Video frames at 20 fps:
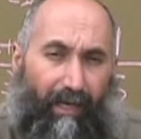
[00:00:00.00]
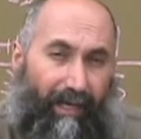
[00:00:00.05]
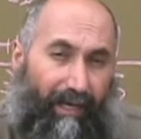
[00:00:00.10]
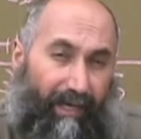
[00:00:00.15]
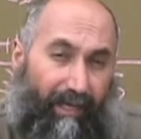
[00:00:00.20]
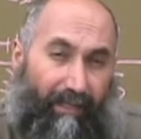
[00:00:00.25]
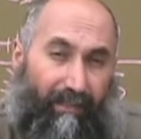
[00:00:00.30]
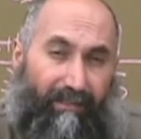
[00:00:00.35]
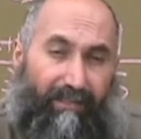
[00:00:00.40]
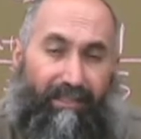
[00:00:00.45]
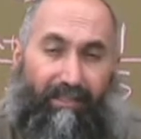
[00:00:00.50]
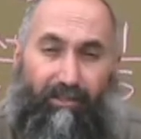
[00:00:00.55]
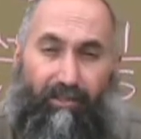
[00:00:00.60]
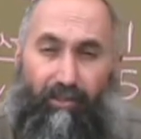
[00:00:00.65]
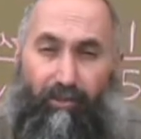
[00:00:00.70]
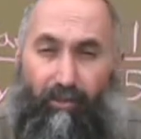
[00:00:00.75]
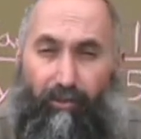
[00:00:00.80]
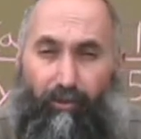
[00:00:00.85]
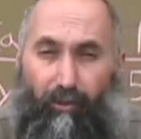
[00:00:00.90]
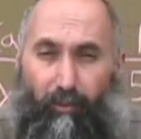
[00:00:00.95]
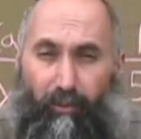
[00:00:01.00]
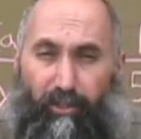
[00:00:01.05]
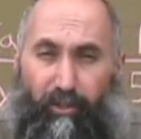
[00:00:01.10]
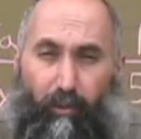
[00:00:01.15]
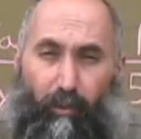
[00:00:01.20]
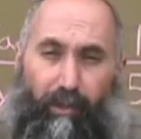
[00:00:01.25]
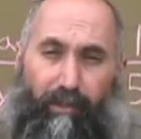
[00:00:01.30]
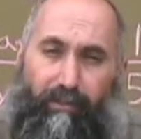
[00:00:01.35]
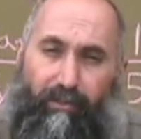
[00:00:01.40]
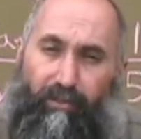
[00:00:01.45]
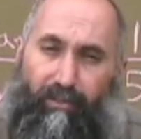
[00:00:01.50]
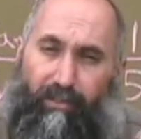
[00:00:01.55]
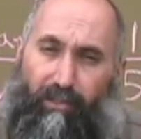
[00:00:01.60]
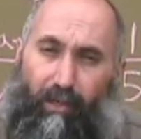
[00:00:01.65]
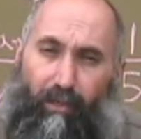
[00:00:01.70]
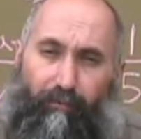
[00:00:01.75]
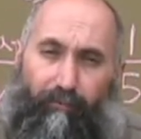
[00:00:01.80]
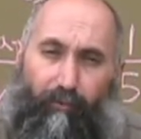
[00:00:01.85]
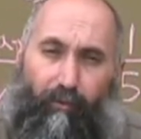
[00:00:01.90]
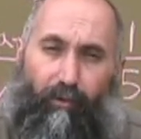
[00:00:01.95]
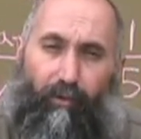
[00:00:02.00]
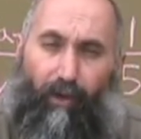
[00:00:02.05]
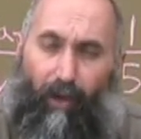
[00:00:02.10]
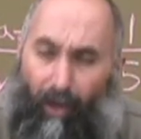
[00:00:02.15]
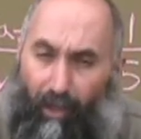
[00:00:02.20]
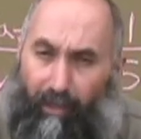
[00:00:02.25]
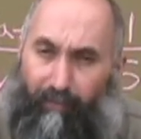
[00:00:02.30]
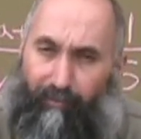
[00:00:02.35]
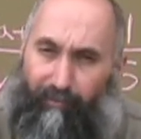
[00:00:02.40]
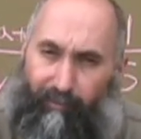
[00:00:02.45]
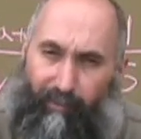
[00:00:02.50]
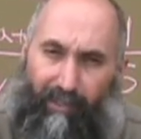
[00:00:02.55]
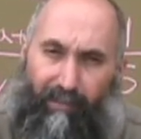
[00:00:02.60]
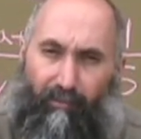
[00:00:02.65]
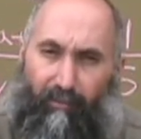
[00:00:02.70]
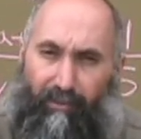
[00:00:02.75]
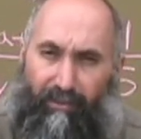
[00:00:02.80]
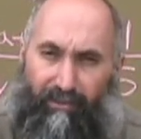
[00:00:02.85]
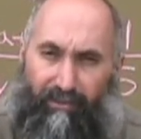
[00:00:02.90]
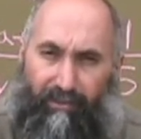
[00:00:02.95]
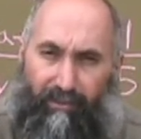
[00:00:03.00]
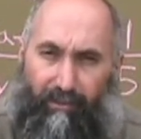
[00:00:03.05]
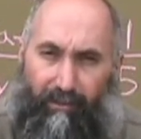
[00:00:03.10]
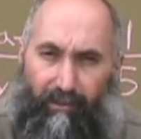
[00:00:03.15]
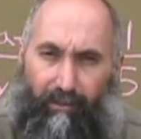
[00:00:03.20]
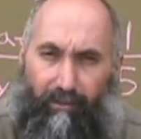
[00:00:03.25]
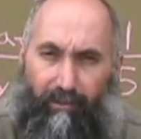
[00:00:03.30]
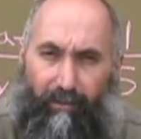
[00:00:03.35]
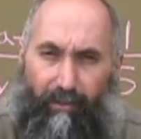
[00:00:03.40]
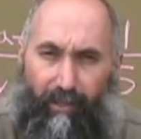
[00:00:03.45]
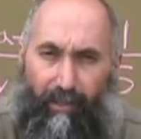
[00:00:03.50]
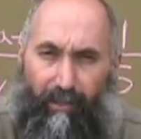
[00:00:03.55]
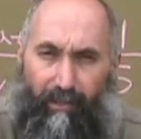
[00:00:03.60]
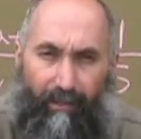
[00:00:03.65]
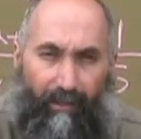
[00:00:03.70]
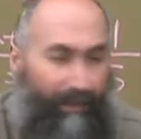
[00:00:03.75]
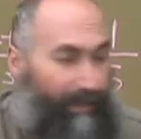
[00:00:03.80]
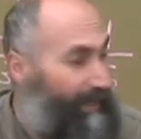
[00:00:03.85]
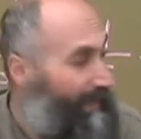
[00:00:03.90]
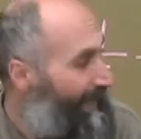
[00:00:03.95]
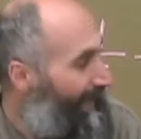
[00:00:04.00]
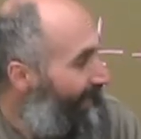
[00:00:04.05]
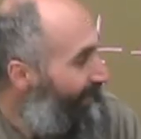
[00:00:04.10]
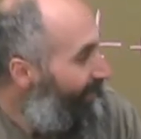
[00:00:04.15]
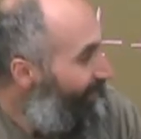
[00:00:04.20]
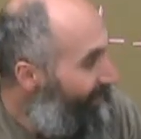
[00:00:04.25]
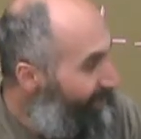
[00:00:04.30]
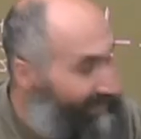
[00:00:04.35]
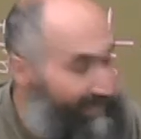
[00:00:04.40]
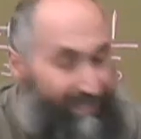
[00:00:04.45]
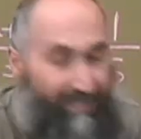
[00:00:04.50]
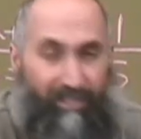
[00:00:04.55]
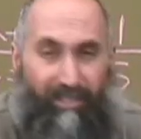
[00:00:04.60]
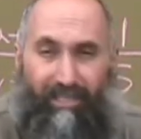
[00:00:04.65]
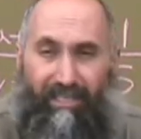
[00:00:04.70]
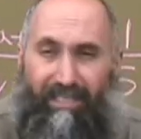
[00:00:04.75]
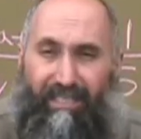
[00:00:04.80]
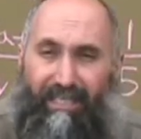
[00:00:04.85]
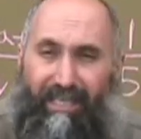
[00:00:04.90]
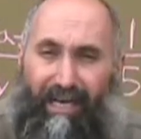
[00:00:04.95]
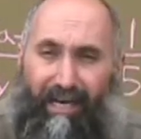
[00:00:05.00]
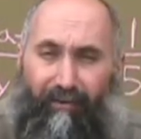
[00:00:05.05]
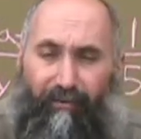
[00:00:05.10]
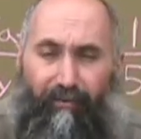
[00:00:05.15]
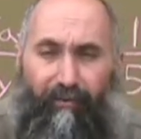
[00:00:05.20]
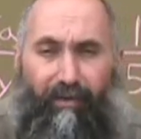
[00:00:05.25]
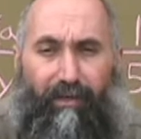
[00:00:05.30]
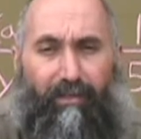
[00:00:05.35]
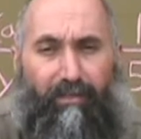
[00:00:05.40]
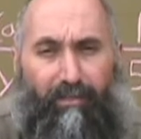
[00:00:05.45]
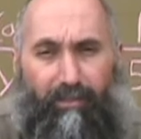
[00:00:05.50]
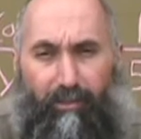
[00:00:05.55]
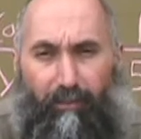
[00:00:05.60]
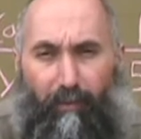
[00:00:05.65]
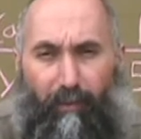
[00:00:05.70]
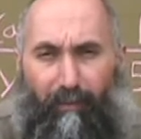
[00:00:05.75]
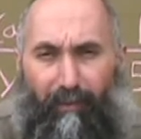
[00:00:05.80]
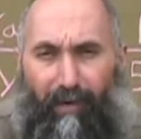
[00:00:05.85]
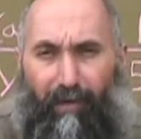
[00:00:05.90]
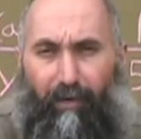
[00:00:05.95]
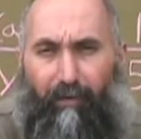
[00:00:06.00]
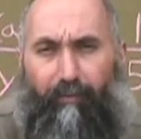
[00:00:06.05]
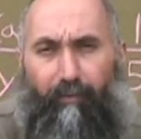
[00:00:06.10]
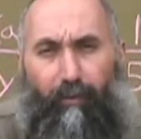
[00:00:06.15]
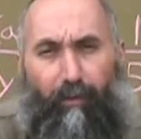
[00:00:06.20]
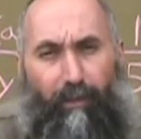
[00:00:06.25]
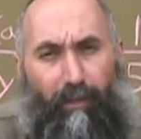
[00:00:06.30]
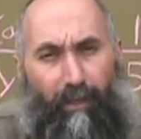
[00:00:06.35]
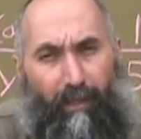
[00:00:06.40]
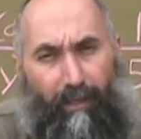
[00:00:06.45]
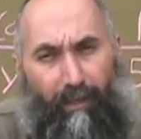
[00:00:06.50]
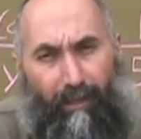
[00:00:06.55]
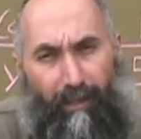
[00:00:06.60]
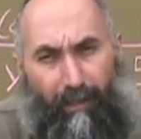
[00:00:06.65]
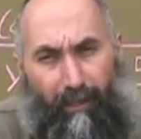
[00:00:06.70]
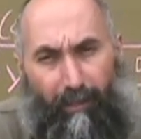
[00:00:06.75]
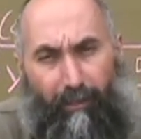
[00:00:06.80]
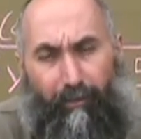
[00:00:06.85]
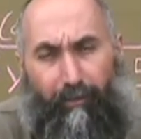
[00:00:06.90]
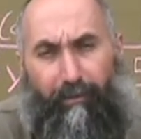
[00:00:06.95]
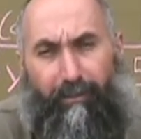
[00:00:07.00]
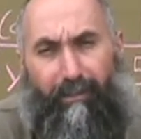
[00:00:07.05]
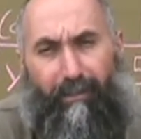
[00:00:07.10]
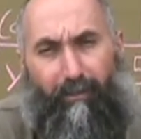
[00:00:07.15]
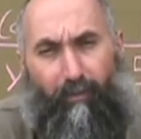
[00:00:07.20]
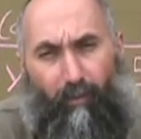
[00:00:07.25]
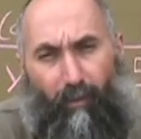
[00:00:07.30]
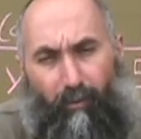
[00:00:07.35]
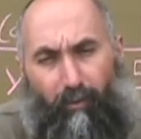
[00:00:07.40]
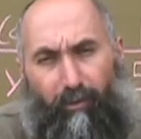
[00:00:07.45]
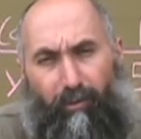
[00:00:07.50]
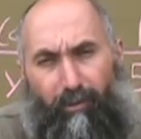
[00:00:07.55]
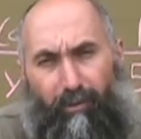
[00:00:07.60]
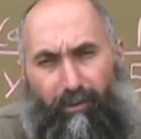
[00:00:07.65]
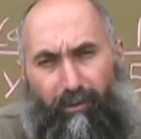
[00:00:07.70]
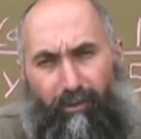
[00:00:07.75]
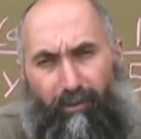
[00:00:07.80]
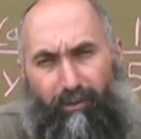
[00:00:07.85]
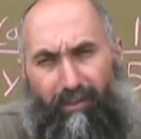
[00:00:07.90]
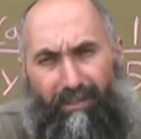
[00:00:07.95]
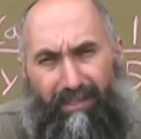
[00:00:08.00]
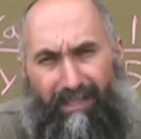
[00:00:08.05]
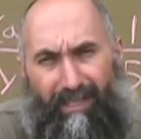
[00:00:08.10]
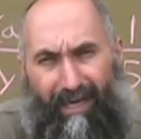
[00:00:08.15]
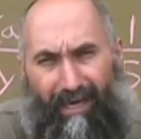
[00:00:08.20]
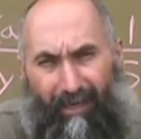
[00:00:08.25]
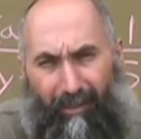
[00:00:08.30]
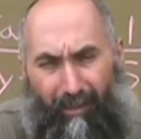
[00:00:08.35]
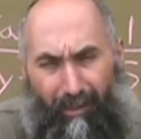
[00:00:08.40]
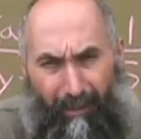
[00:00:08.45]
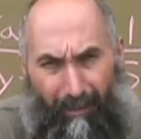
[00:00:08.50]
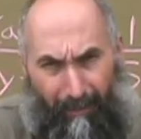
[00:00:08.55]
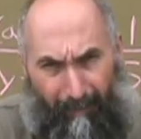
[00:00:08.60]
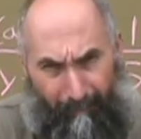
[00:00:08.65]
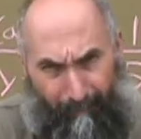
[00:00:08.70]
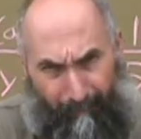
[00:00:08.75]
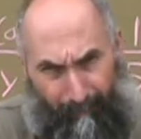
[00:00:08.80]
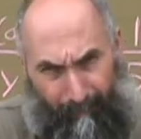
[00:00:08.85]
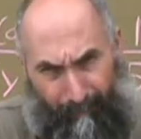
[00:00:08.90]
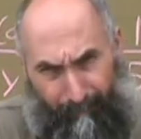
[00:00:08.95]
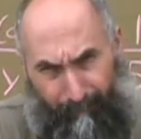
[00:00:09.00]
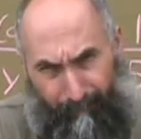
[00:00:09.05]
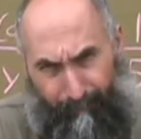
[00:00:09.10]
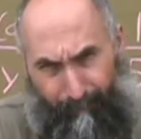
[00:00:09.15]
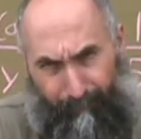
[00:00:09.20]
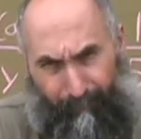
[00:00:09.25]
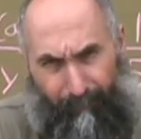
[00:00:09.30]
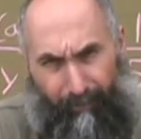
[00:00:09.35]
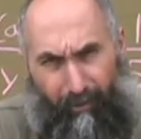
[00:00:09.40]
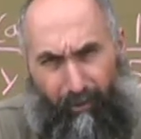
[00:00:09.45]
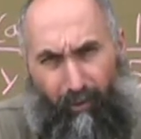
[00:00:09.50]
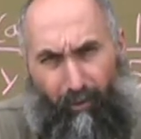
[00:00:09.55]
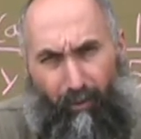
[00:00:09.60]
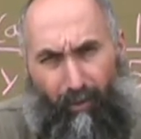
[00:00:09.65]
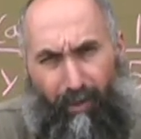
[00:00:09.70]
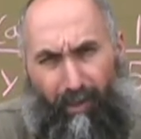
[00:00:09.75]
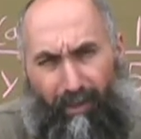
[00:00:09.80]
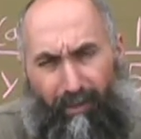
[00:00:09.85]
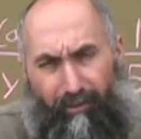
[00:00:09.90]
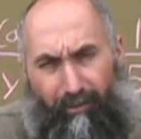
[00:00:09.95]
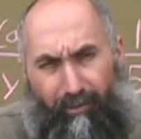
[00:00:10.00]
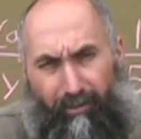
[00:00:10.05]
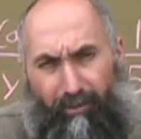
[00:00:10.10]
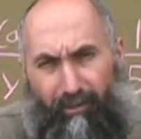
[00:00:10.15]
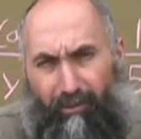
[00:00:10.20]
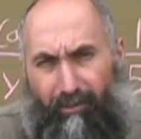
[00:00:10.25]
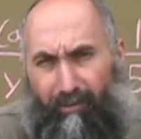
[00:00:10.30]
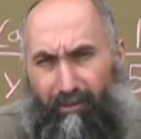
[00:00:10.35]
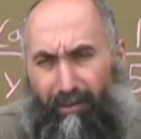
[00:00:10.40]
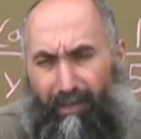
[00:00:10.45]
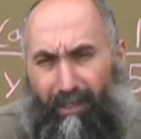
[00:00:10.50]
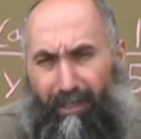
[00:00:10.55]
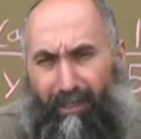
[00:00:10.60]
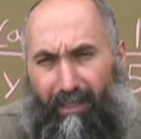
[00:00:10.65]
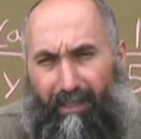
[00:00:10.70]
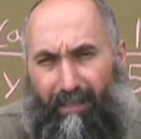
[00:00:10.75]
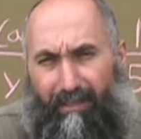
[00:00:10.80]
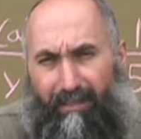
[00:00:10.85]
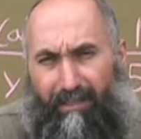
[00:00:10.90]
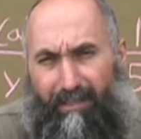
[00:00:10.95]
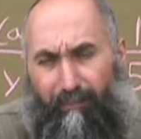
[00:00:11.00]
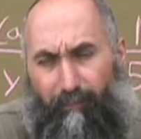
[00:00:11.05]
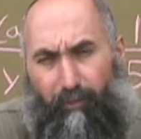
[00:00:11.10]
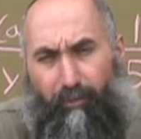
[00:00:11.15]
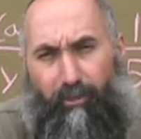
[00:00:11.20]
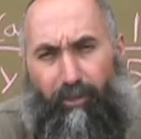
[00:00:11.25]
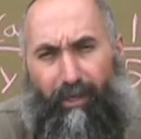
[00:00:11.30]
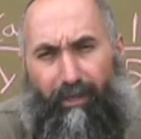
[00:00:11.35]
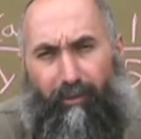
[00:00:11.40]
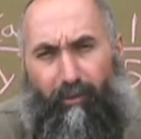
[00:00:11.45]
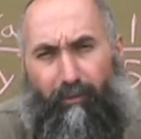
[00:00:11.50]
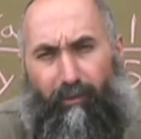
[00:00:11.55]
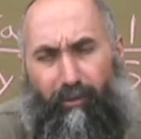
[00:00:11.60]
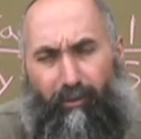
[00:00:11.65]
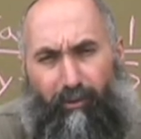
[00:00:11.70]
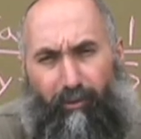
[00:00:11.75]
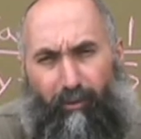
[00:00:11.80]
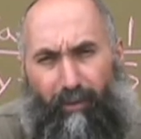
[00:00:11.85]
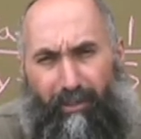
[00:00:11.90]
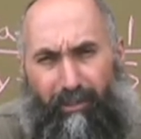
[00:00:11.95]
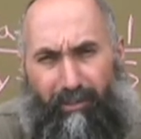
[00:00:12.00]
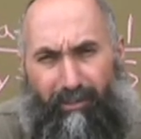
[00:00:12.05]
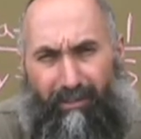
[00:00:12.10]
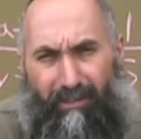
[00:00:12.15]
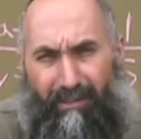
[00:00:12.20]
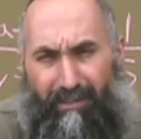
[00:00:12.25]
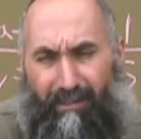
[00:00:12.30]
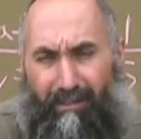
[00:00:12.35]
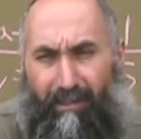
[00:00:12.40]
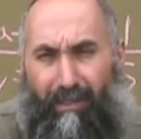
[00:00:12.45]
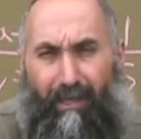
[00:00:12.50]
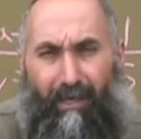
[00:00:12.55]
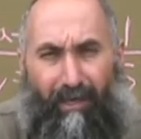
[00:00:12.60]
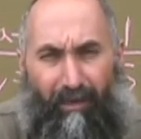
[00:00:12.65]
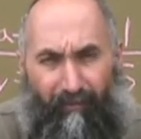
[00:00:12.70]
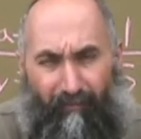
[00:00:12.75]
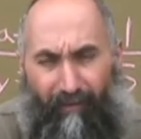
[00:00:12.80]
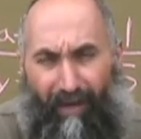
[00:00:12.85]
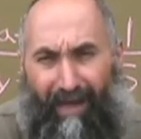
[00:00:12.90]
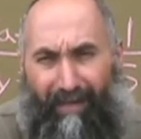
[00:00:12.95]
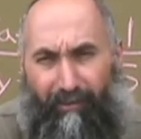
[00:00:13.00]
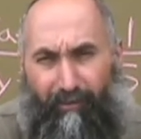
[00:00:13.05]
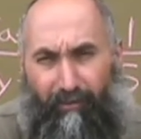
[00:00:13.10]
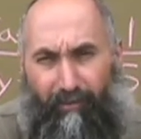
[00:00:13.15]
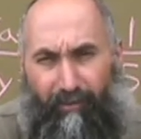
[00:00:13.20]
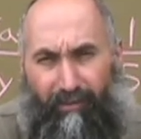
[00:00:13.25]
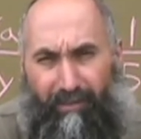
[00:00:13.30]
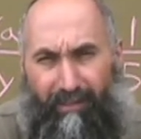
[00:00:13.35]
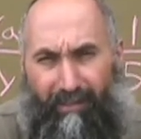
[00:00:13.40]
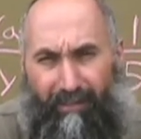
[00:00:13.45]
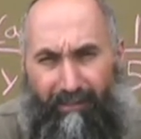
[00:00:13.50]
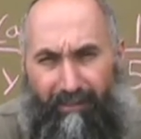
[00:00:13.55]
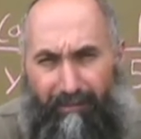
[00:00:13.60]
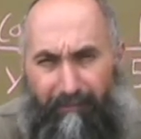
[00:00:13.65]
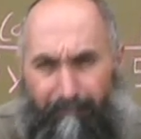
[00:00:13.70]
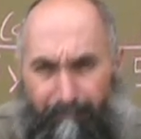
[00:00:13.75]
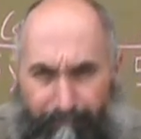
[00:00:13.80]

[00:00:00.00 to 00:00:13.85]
and since you don't know which one you solve for, all of them equal to 0. Okay? And this is GCF, super powerful. Learn it. What we're going to do is now go on to simple trinomial equations and factor those things.